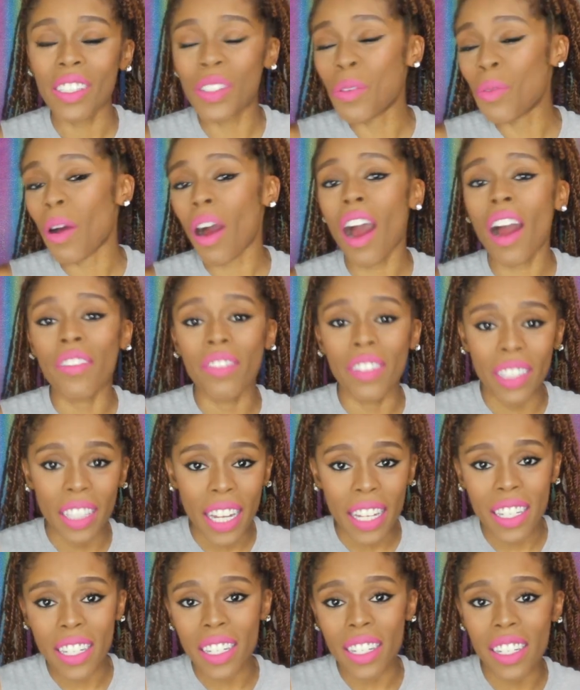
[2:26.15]
to our
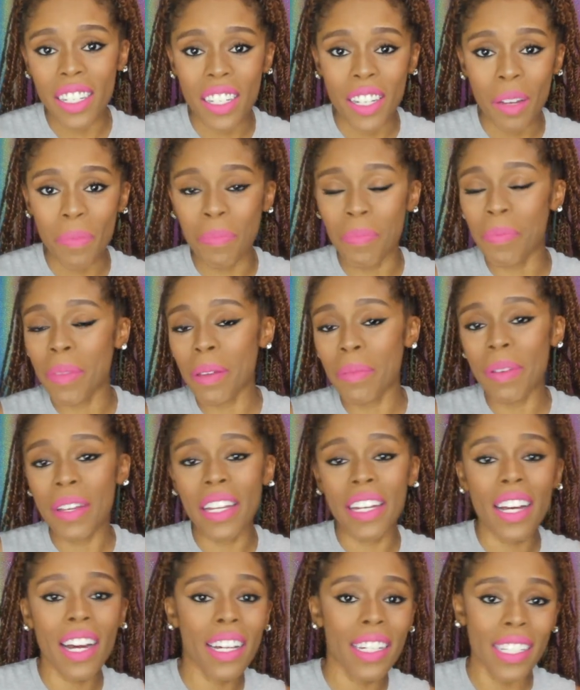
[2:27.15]
relationship, me
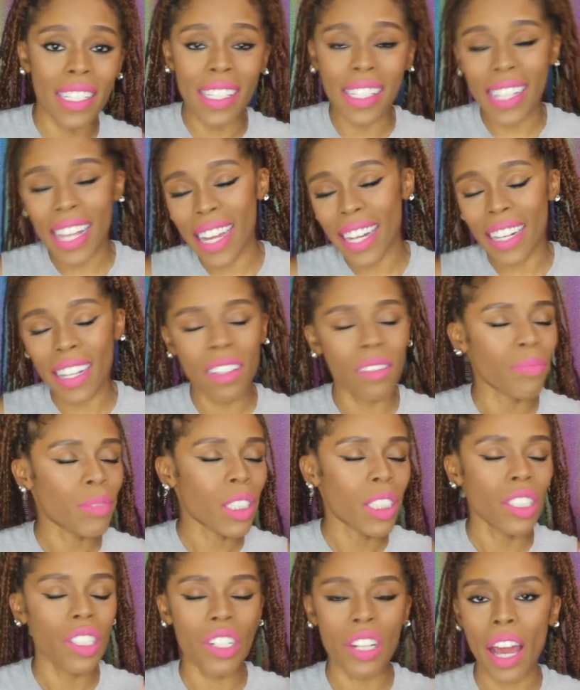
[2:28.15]
being understanding,
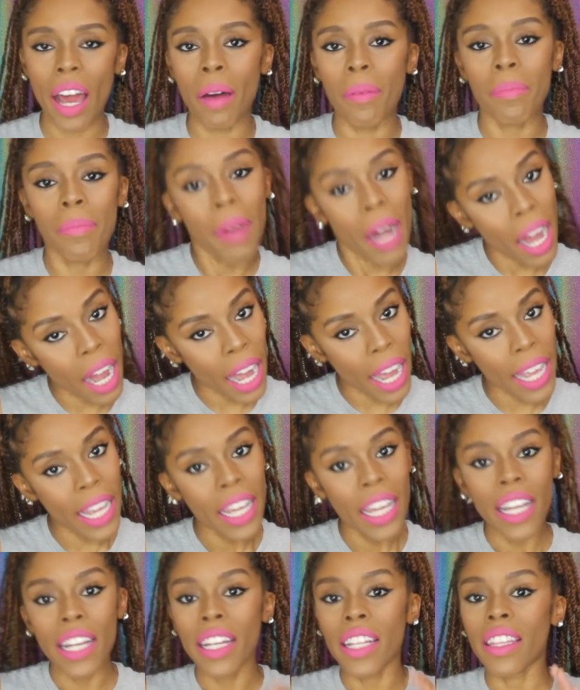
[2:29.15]
child, bye.
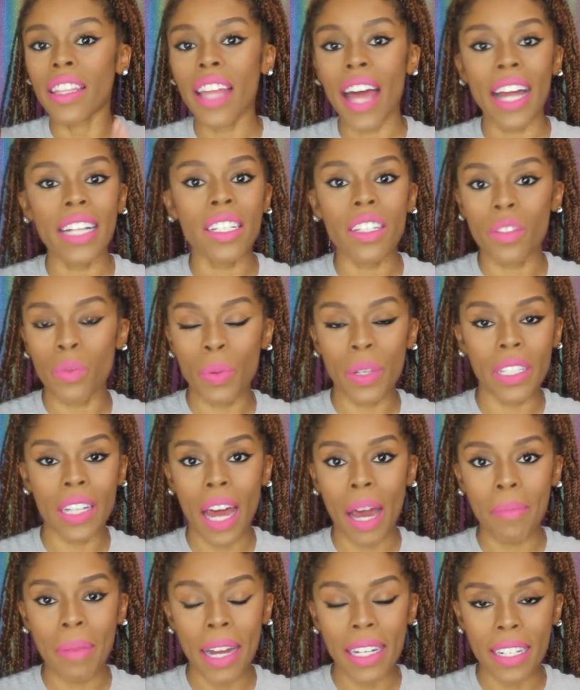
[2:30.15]
That just was
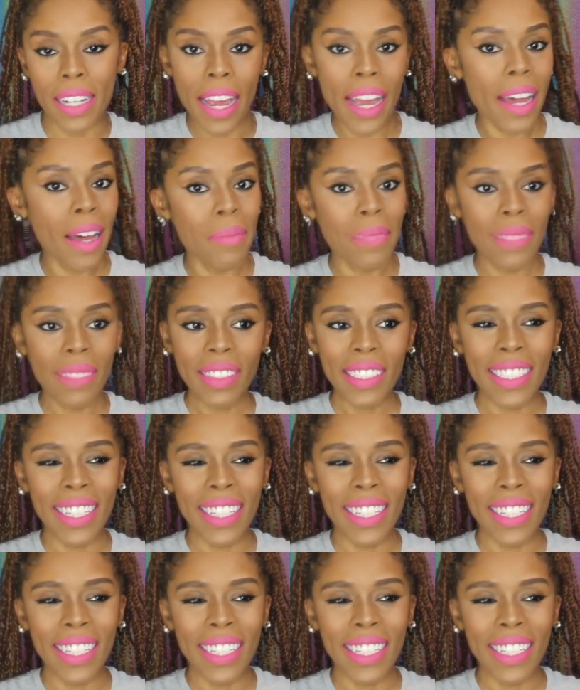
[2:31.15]
not my jam.